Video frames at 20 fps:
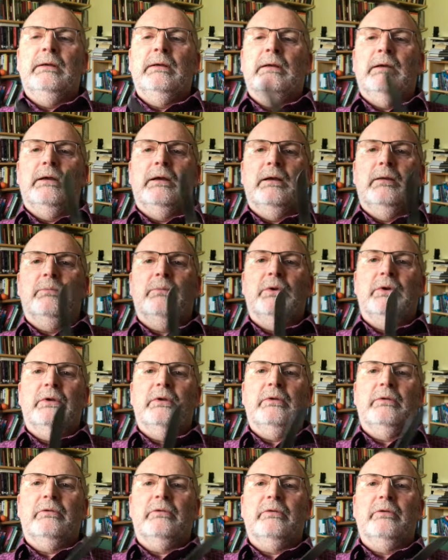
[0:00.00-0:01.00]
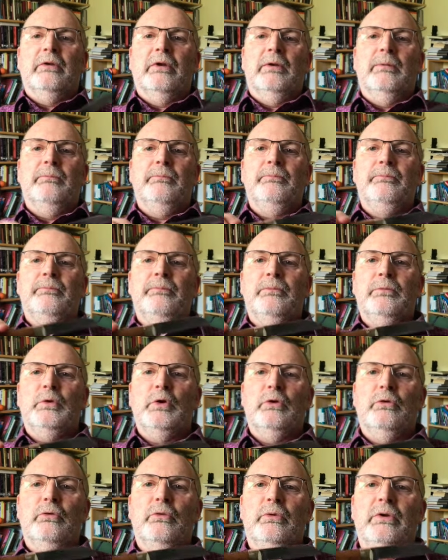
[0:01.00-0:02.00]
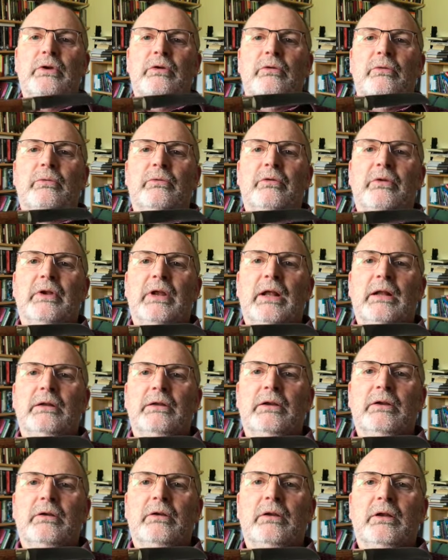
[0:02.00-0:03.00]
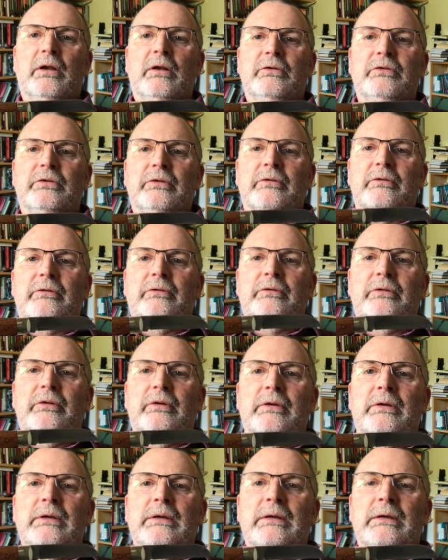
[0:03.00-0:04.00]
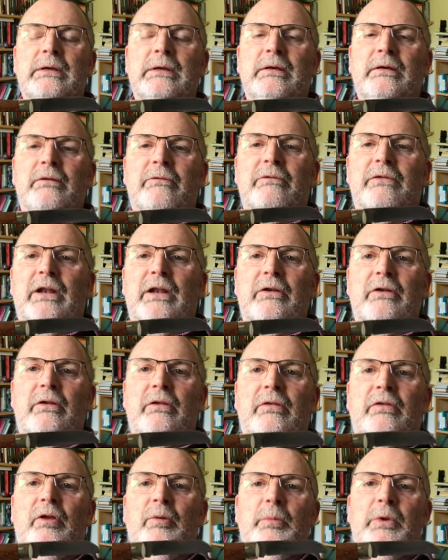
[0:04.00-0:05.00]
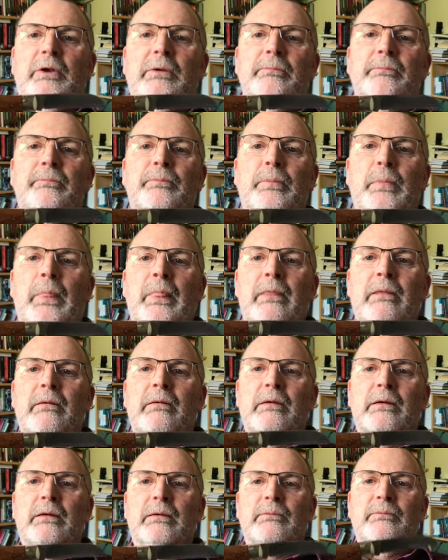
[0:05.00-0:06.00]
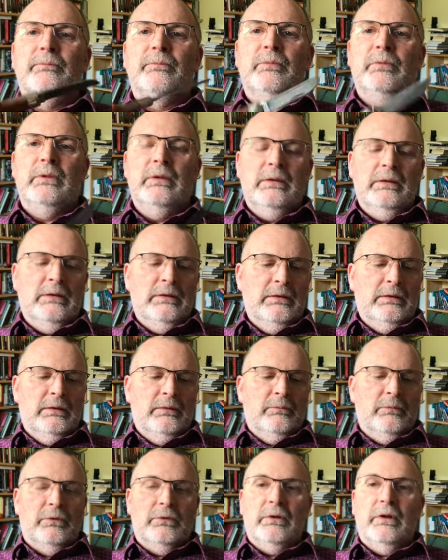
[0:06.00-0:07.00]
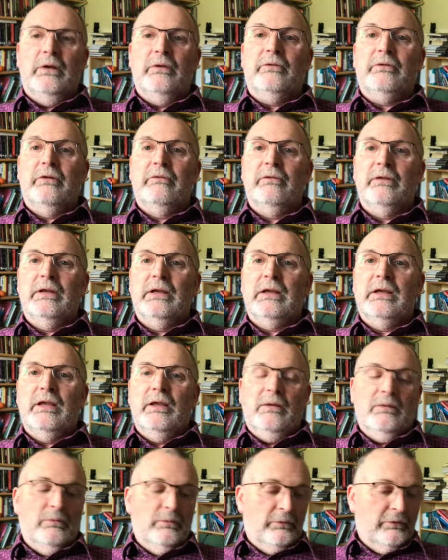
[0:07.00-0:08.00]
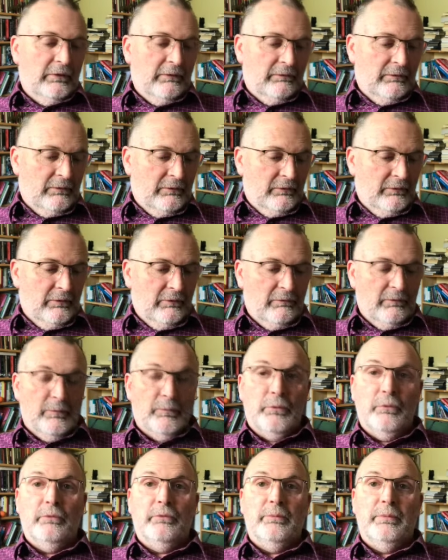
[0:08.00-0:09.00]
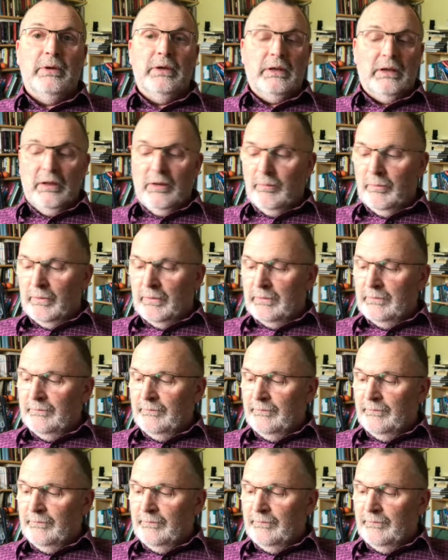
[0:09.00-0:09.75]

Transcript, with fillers: Uh, but it's, um, you do need to use the nail nick. You can't just uh, flatter your thumb it. Um, but yeah, it's definitely a key, it was definitely definitely proved to be a keeper.